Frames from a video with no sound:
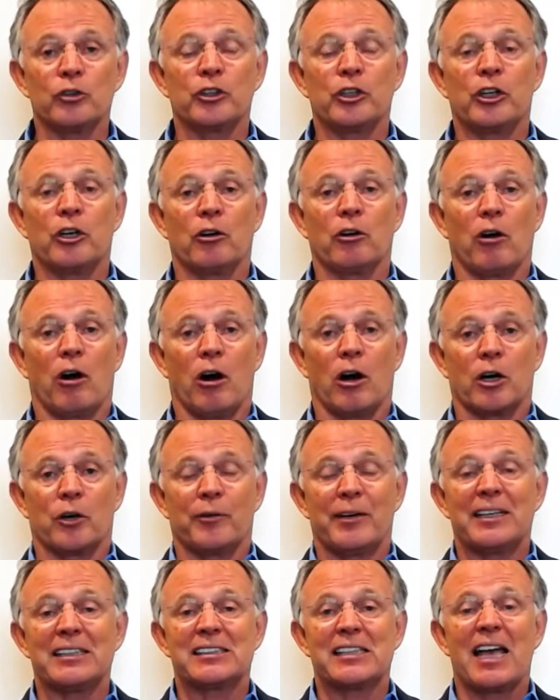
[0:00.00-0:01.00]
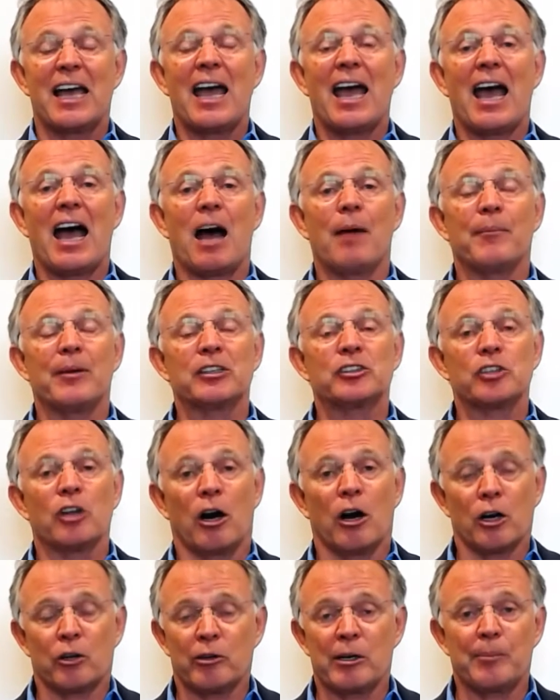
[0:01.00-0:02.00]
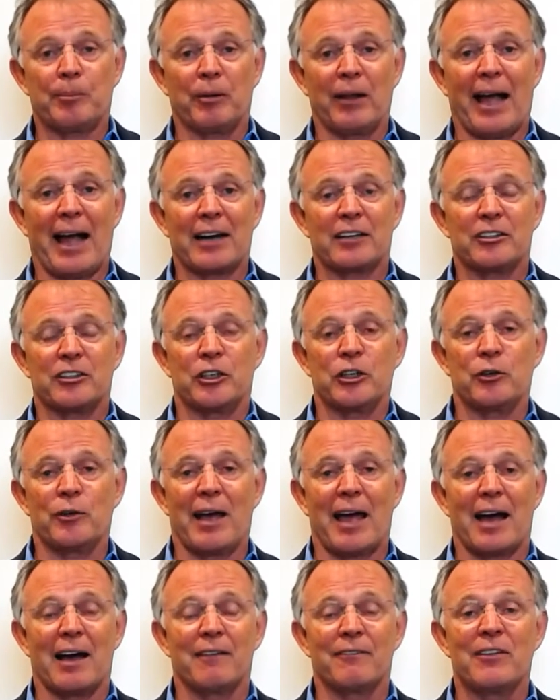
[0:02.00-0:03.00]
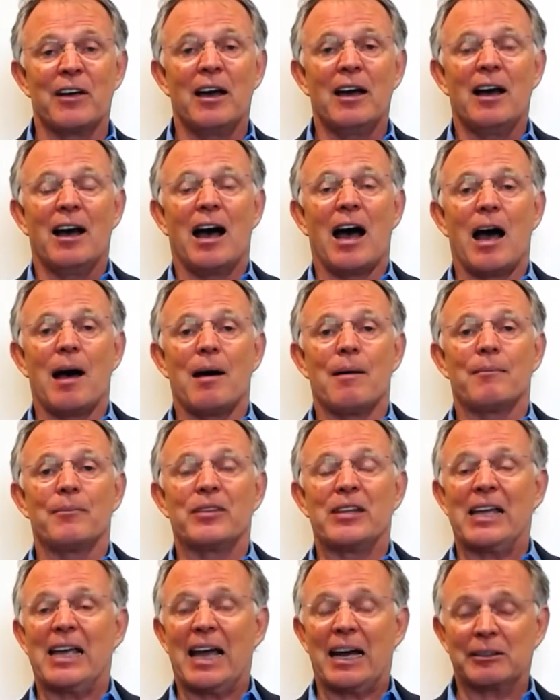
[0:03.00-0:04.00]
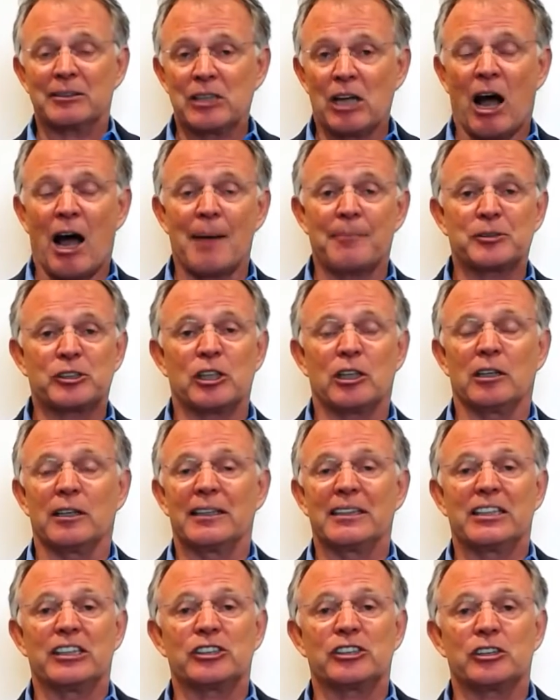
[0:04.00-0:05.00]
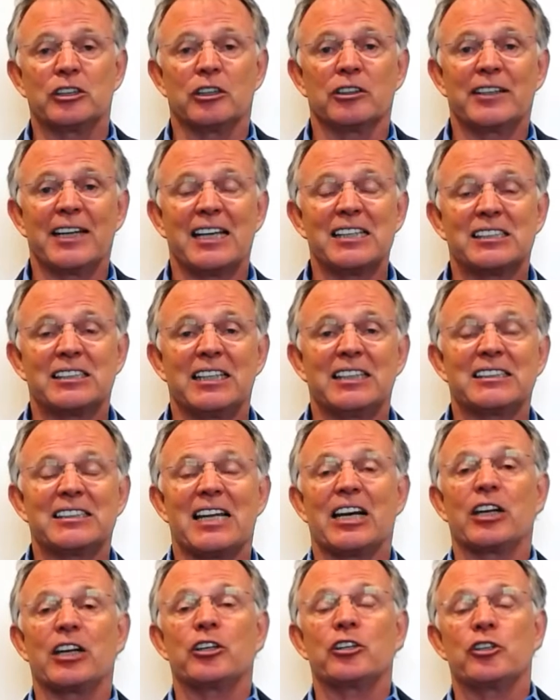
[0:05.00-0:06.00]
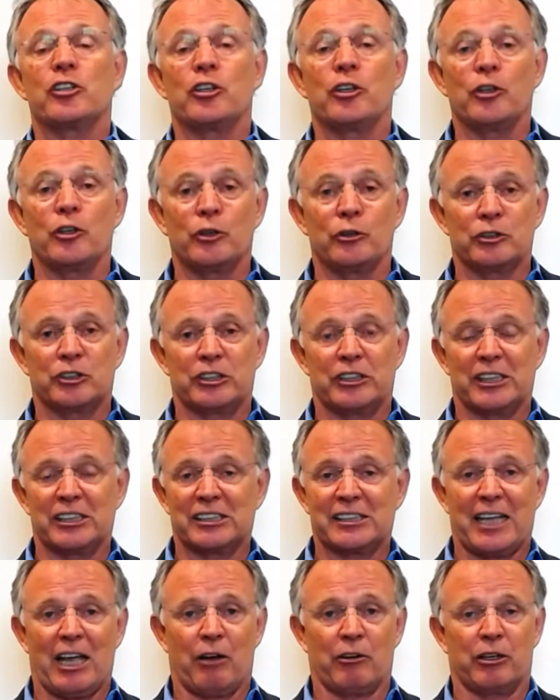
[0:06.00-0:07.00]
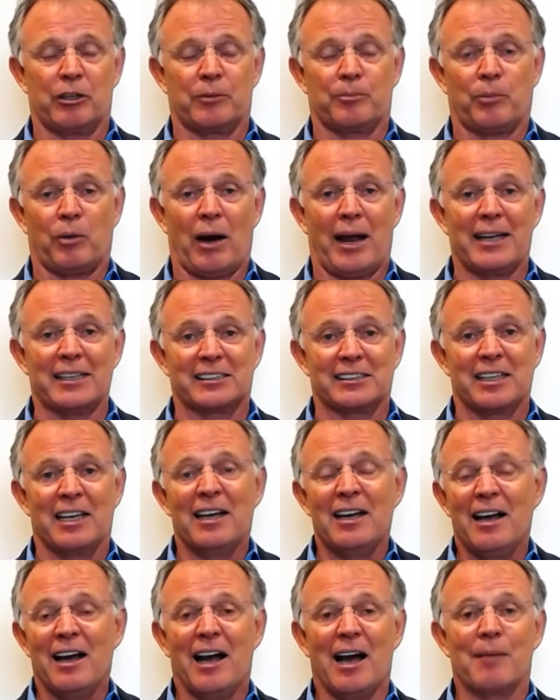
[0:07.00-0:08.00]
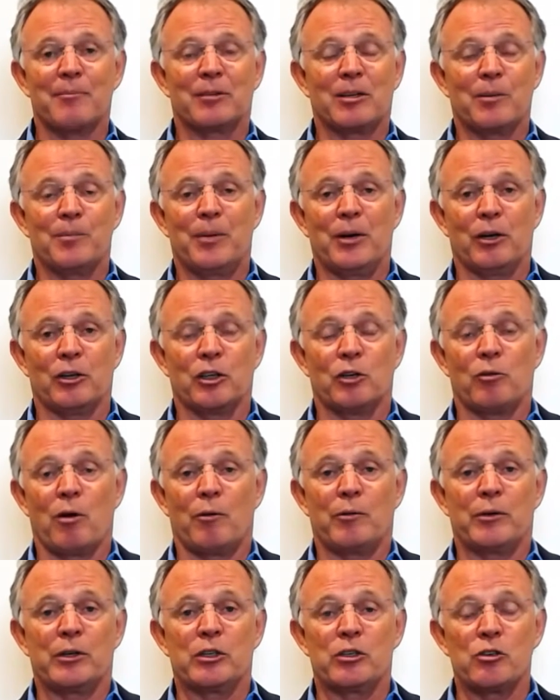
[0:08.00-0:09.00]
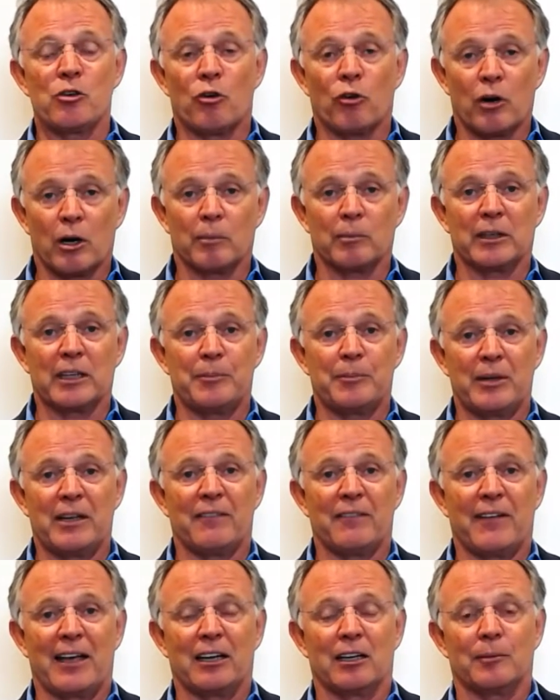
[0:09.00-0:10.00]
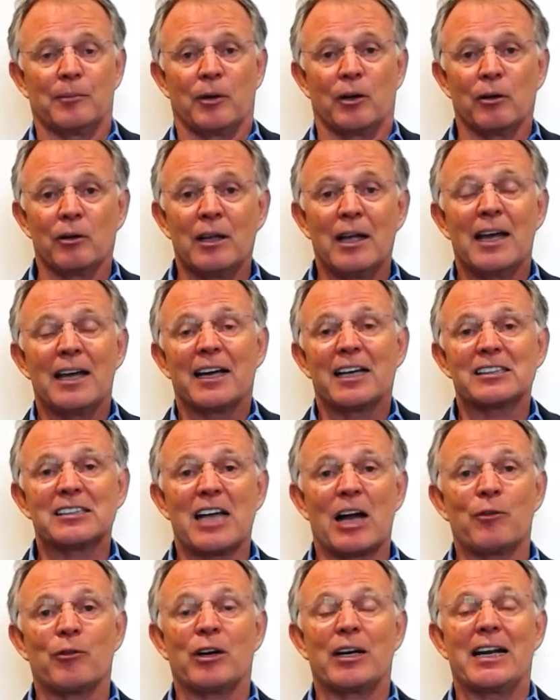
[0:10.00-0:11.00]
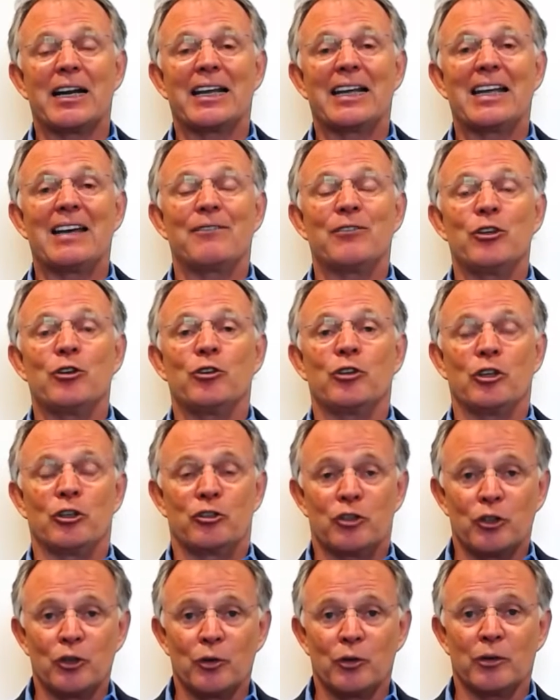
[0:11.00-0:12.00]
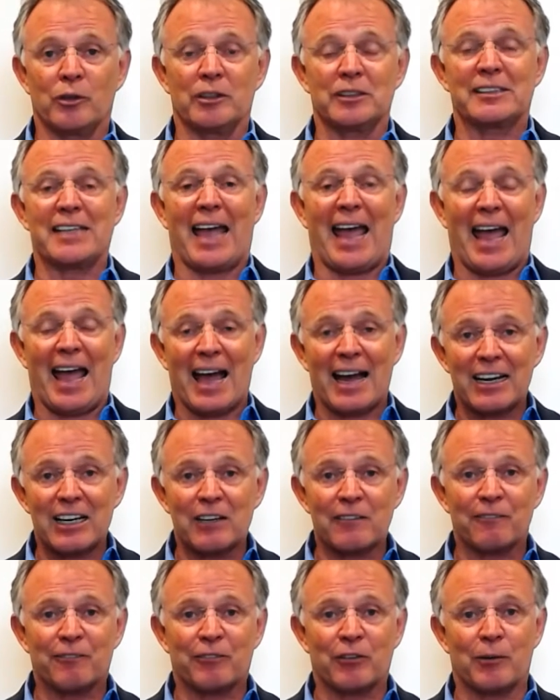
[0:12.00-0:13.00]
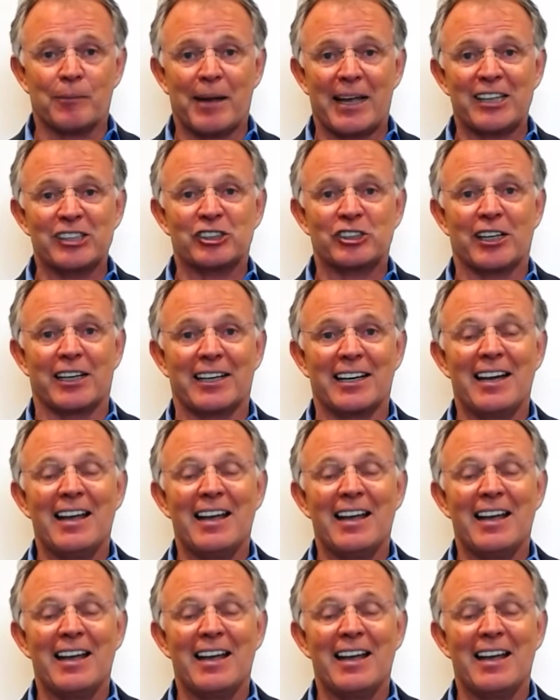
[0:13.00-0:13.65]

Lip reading: are your arteries? How much artery plaque do you have? The optional additional testing is at a huge discounted price compared to what would normally be available, because I want to give you the tools and information